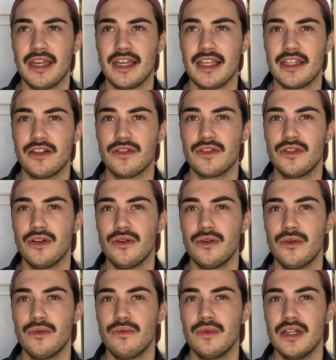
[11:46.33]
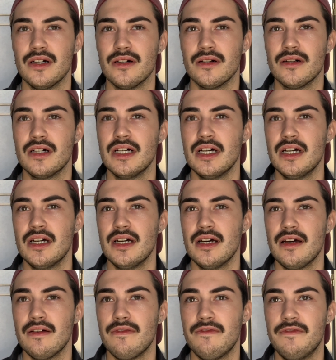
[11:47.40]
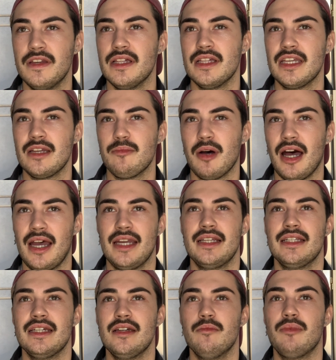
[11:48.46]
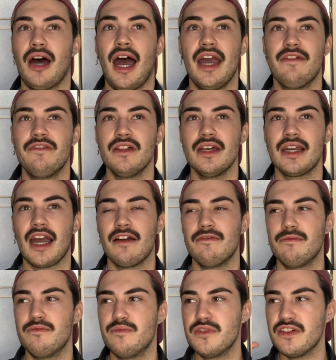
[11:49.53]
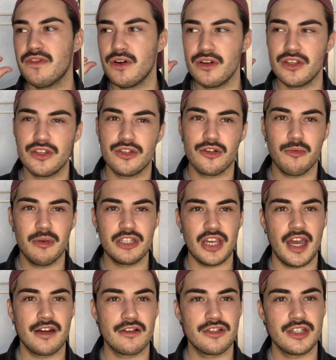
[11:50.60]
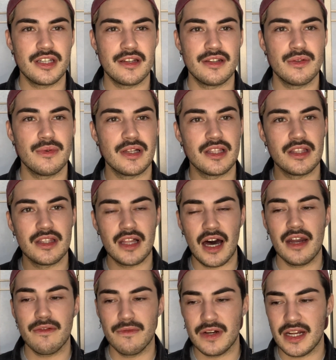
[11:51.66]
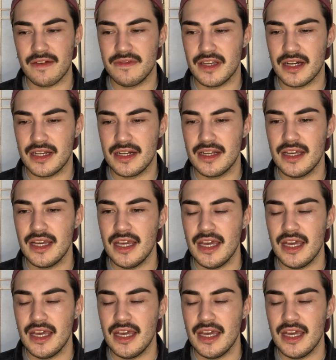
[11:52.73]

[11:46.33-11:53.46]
Like there's no real feeling behind it, but I feel like I've devoted so much energy into a lot of what I've done,